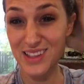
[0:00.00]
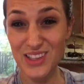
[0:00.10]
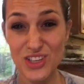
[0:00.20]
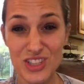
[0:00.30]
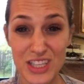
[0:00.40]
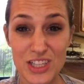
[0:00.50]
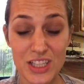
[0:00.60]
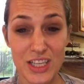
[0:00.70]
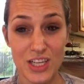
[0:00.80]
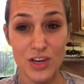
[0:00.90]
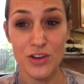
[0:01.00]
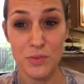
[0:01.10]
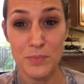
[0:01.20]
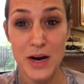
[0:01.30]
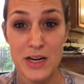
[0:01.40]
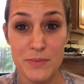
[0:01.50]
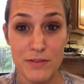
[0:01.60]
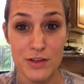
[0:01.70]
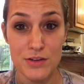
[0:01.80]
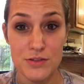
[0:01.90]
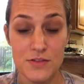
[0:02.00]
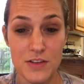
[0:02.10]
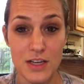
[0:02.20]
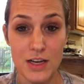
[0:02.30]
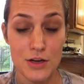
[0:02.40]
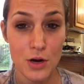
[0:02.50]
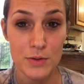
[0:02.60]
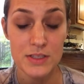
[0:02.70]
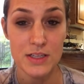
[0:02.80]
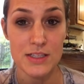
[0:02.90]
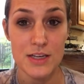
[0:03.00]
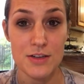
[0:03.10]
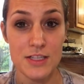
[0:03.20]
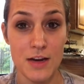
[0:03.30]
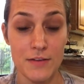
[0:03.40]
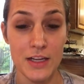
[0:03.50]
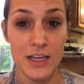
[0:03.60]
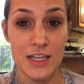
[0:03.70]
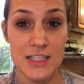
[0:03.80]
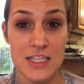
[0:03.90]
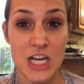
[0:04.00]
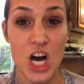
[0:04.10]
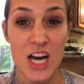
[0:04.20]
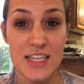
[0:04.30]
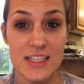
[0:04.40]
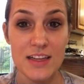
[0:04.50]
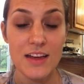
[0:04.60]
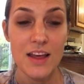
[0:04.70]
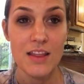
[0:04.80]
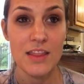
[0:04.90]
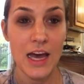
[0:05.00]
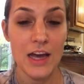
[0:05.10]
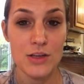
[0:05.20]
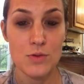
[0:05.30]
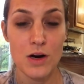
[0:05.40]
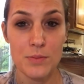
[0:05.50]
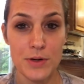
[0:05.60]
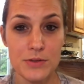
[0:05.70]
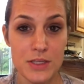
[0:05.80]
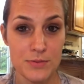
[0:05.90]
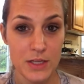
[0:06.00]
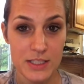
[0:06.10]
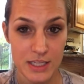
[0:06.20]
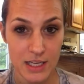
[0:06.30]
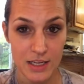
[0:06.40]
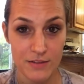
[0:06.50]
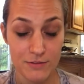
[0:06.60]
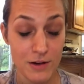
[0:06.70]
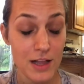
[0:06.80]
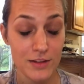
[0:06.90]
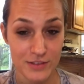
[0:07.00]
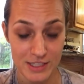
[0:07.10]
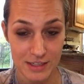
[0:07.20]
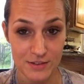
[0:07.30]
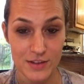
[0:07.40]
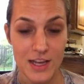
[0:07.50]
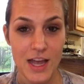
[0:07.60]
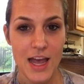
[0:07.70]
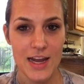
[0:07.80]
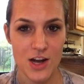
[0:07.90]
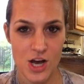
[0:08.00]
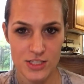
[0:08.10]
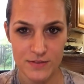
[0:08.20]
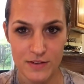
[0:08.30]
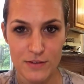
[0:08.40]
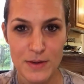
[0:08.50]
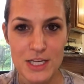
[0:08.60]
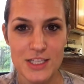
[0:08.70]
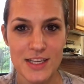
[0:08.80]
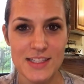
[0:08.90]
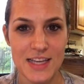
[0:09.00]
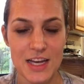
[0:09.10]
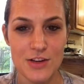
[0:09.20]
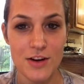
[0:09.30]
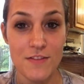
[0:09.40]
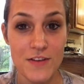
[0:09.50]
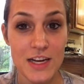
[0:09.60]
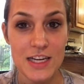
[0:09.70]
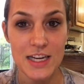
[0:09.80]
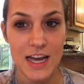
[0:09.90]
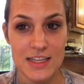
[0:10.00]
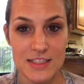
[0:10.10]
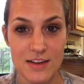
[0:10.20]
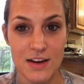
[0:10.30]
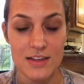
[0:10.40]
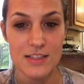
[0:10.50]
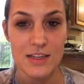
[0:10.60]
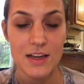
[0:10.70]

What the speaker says: you're literally gonna go to the bottom of the news feed and no one's gonna see your stuff. And again, it's not that you aren't posting relative and awesome information, it's that your affinity has not